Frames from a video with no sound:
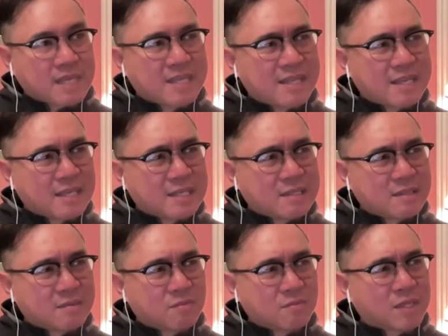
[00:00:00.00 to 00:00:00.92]
and
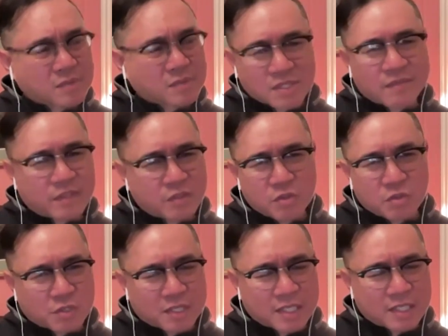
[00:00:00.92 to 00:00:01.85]
then while I was living in New
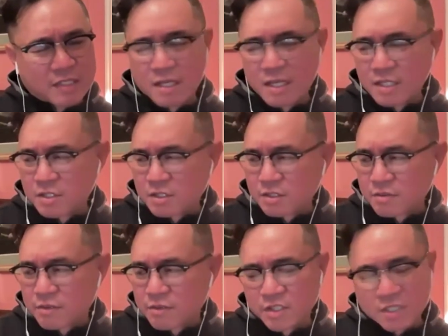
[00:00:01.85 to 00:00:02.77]
York, I, I took
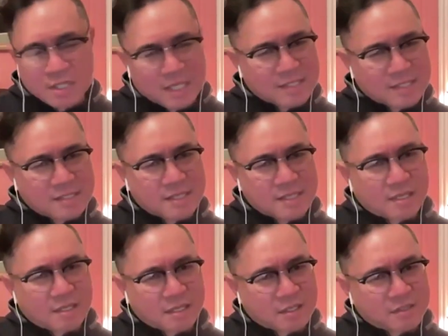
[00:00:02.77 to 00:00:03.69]
French classes at
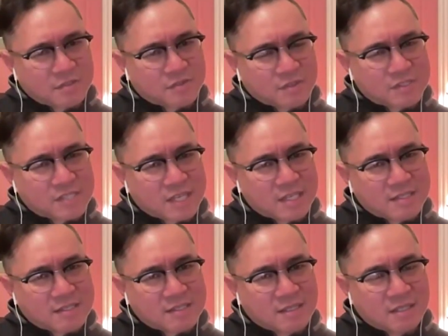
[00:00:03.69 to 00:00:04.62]
Alliance
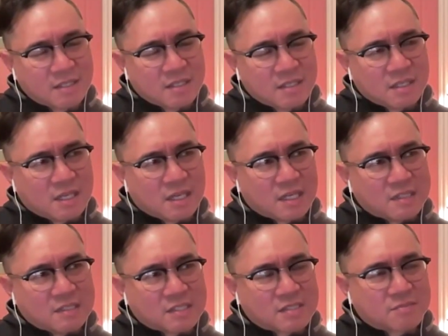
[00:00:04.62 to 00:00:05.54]
Francaise uh,
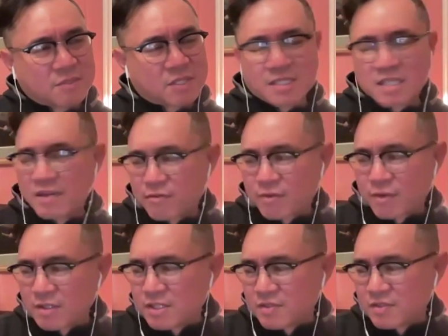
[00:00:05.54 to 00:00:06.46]
mm-hmm. just because I have
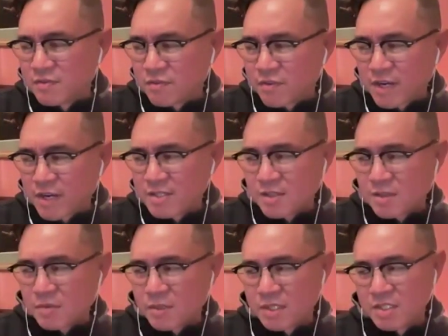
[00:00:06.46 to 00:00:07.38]
relatives in France. So
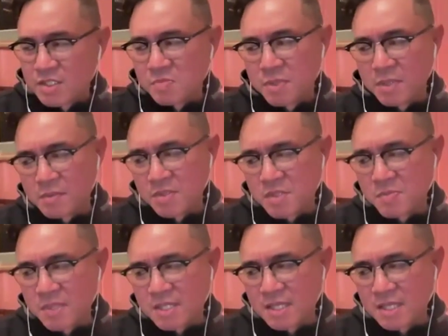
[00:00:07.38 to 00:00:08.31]
I wanted to be able to
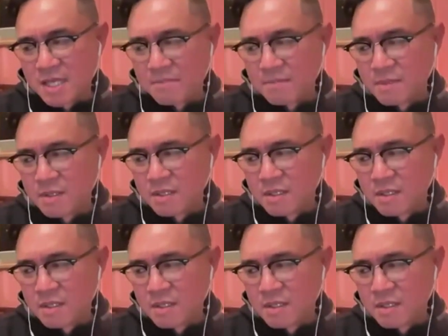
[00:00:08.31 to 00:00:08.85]
speak to them.